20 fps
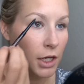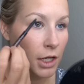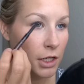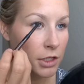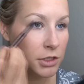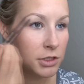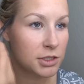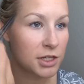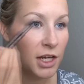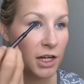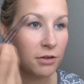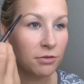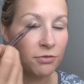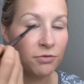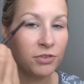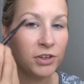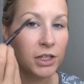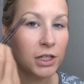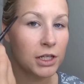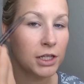and just kind of
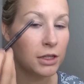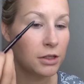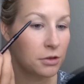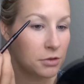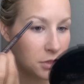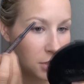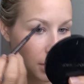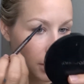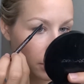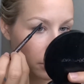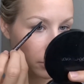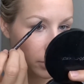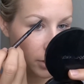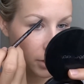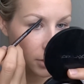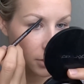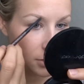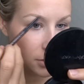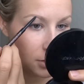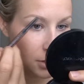fill in those
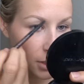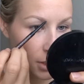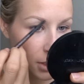areas.